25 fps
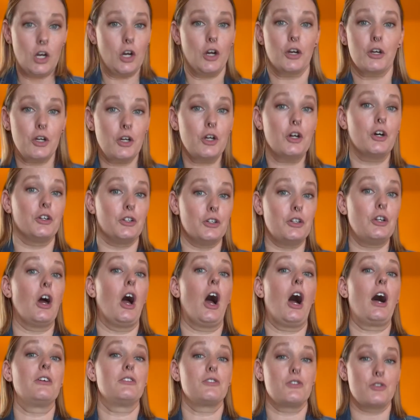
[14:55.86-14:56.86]
could
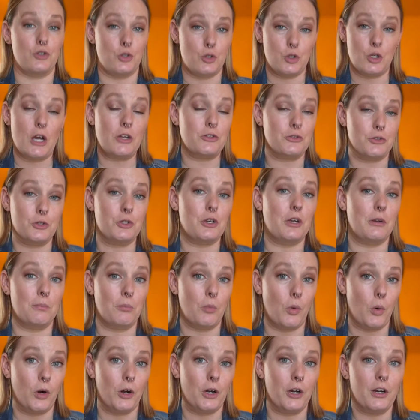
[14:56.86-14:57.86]
not suggest it
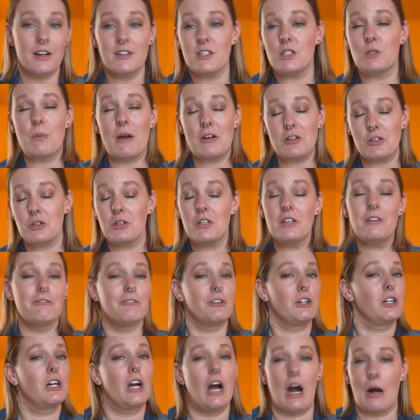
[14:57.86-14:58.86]
more, especially for
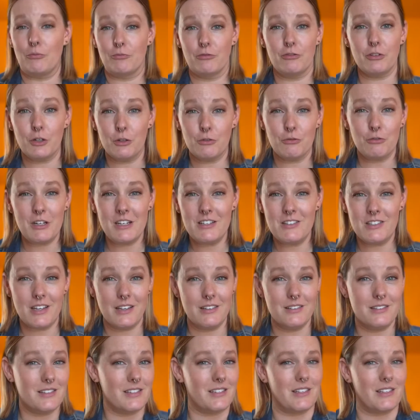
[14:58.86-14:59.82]
comfort reasons.